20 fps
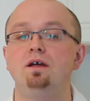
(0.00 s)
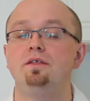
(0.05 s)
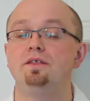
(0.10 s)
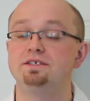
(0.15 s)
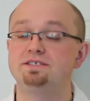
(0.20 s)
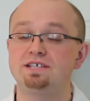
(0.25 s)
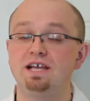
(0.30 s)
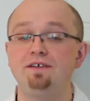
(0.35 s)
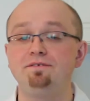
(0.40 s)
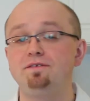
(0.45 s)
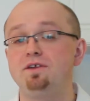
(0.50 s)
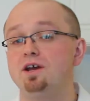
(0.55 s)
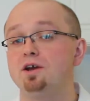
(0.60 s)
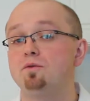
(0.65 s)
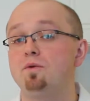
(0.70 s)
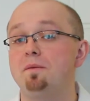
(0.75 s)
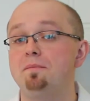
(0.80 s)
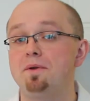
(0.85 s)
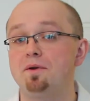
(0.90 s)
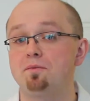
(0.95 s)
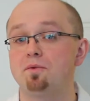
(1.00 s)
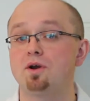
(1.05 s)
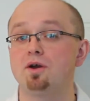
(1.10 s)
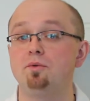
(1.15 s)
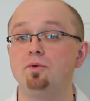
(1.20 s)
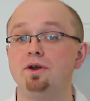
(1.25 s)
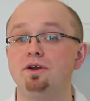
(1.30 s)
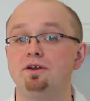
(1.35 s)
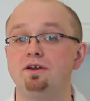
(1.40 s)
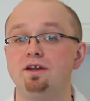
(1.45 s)
The safety equipment we're
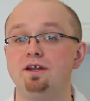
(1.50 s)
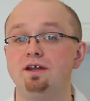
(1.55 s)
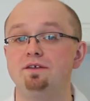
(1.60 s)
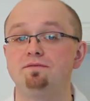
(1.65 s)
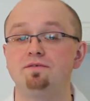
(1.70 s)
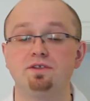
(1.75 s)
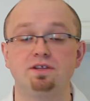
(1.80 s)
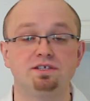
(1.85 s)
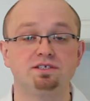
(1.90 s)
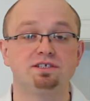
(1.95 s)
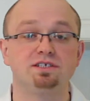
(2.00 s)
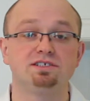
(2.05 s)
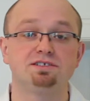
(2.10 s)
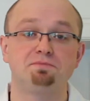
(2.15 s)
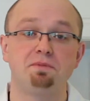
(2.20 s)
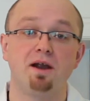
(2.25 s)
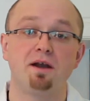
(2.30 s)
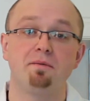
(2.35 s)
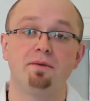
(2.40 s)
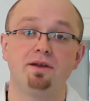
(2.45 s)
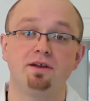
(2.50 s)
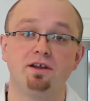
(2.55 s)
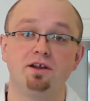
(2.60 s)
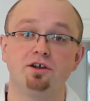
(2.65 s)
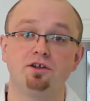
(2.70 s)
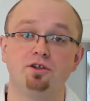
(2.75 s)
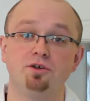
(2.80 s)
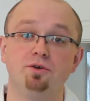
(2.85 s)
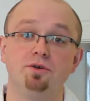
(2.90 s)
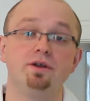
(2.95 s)
going to need for this experiment
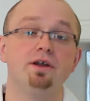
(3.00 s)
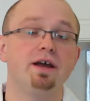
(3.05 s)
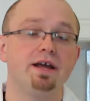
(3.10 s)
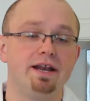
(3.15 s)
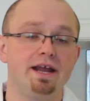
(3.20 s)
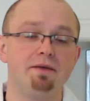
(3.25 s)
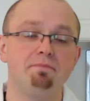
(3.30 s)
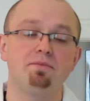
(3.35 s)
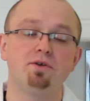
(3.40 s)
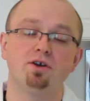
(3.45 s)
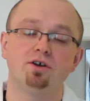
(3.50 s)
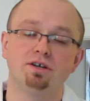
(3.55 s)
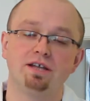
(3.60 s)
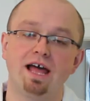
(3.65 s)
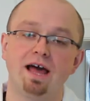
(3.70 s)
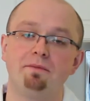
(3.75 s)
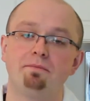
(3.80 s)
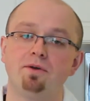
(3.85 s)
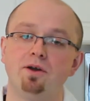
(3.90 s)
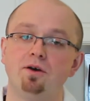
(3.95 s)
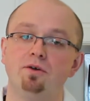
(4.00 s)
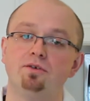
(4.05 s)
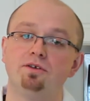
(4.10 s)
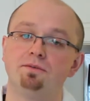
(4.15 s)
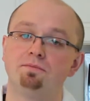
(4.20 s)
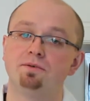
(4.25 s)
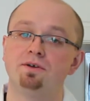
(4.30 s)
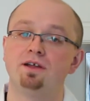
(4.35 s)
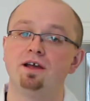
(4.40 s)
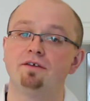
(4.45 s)
include an apron or lab coat to
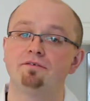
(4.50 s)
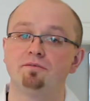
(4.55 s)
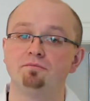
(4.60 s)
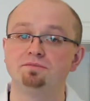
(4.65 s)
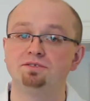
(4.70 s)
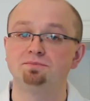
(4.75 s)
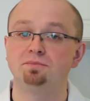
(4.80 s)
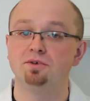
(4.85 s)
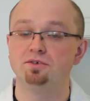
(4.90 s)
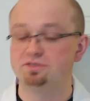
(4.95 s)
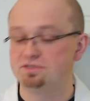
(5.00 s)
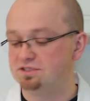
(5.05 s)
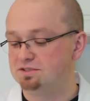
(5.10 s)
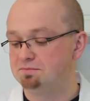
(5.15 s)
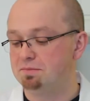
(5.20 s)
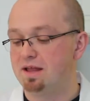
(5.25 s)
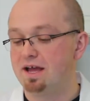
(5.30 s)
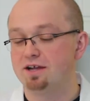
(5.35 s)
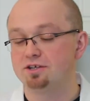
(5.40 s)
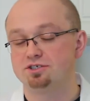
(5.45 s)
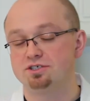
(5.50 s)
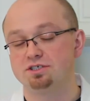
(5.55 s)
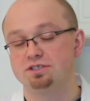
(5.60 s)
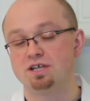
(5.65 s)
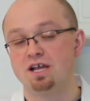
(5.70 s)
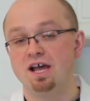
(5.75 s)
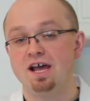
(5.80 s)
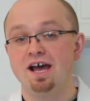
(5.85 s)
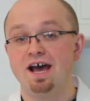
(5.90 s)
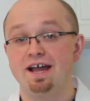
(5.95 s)
protect from spills and splashes,
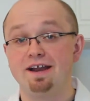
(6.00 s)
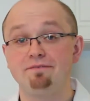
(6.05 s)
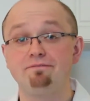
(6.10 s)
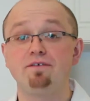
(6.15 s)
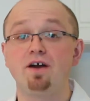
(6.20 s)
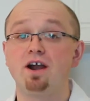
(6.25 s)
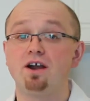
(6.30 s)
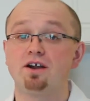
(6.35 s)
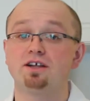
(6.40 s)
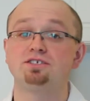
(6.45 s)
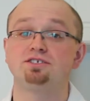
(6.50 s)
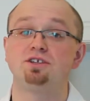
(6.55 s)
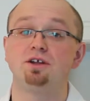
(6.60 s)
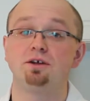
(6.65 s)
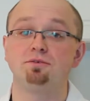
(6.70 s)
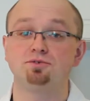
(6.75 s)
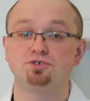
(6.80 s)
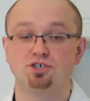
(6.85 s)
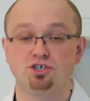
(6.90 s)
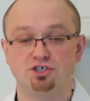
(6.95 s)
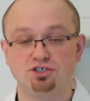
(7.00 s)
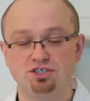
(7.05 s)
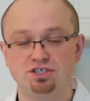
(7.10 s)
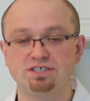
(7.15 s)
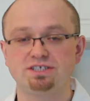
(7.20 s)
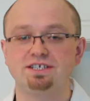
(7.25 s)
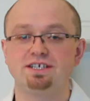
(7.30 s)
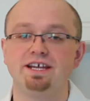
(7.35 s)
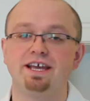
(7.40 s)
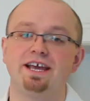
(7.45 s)
and a fire extinguisher
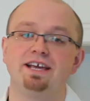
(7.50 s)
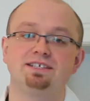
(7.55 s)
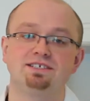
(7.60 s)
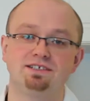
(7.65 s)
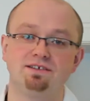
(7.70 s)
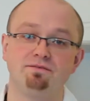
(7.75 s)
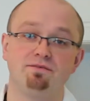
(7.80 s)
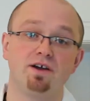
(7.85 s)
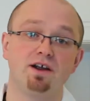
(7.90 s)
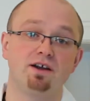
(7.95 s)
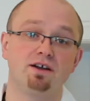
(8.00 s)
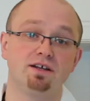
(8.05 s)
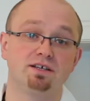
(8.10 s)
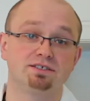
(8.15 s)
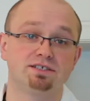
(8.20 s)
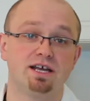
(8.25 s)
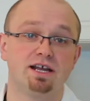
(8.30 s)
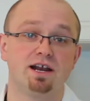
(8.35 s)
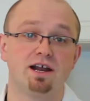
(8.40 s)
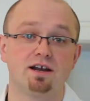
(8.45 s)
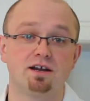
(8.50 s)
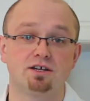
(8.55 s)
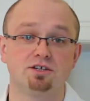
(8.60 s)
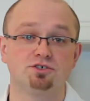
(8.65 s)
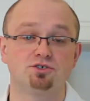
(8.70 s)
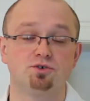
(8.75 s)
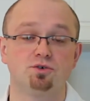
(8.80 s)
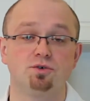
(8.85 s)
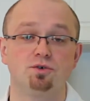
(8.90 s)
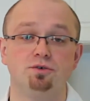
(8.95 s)
just in case the fire does get out of
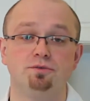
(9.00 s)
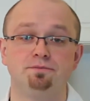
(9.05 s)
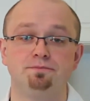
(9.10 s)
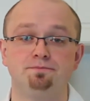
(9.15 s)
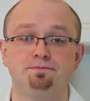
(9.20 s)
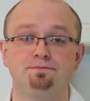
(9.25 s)
control.